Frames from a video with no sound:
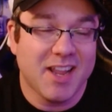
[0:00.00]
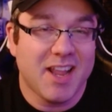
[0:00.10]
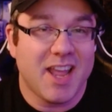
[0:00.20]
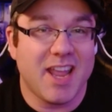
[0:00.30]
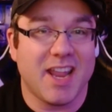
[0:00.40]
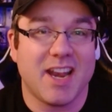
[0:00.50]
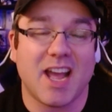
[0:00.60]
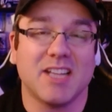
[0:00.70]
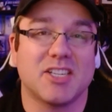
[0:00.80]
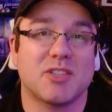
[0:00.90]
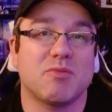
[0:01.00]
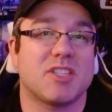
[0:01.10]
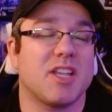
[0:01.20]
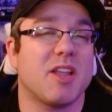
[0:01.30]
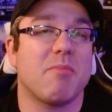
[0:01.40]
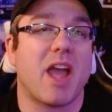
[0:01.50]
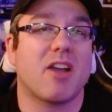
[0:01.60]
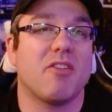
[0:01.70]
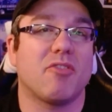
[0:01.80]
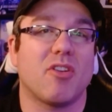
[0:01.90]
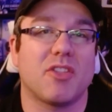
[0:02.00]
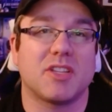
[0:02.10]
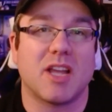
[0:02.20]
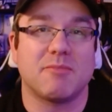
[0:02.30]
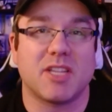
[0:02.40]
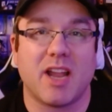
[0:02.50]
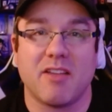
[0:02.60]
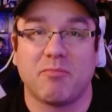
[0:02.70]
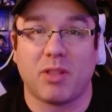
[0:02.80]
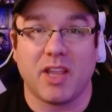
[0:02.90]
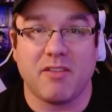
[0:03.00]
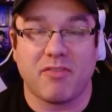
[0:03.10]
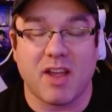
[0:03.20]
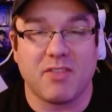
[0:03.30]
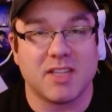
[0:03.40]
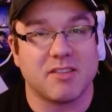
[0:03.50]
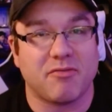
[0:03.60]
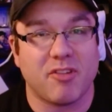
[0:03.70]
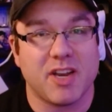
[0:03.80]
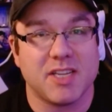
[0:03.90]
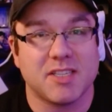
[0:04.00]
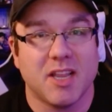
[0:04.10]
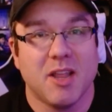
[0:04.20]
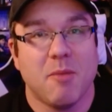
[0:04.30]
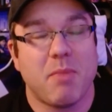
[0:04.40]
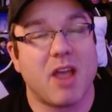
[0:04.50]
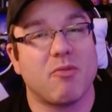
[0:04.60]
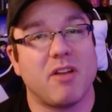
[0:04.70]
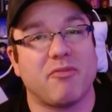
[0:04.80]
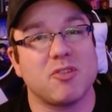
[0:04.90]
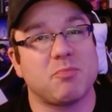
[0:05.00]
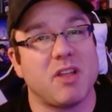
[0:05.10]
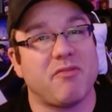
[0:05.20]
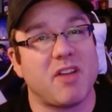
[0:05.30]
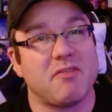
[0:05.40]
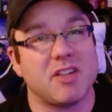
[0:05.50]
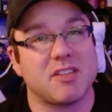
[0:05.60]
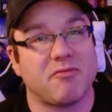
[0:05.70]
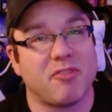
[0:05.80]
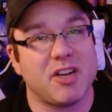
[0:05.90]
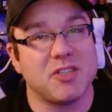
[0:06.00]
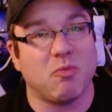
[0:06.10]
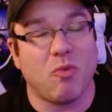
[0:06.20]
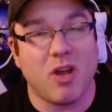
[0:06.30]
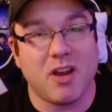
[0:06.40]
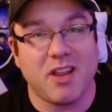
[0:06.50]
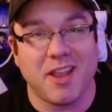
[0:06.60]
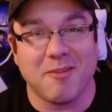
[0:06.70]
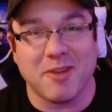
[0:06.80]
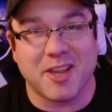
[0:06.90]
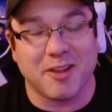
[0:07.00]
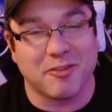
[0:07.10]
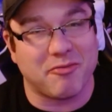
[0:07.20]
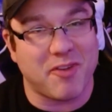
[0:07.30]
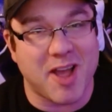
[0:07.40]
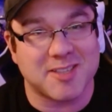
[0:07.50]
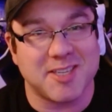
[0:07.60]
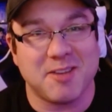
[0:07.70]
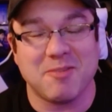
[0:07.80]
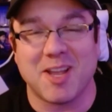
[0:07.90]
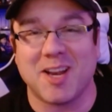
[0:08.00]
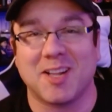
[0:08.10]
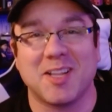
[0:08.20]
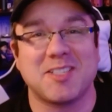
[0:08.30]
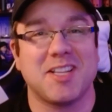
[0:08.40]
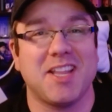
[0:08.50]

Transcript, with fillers: And I just was thinking back over all the times that I played Five Nights at Freddy's. Back when I first played Five Nights at Freddy's one, and we killed Foxy, we got a glitch in the